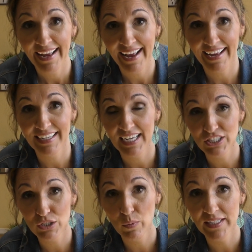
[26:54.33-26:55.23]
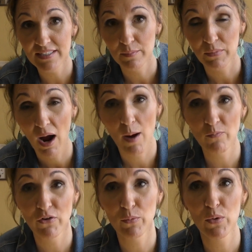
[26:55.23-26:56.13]
and I just wanted some
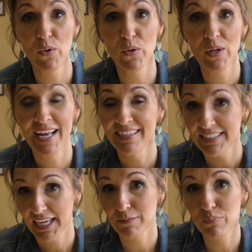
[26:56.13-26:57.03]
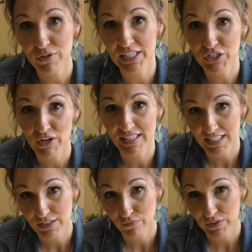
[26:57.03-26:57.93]
comfortable yet pretty
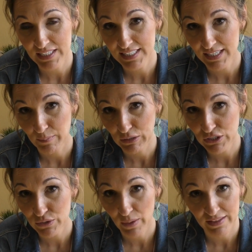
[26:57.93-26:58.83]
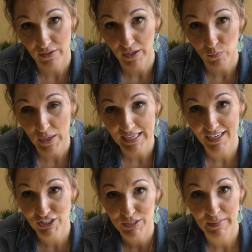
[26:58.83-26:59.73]
dresses for this summer so I thought why
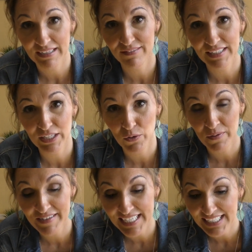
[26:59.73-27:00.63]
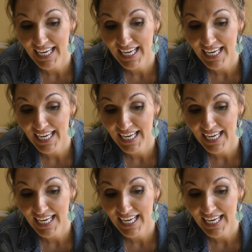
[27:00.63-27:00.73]
not just make a video of it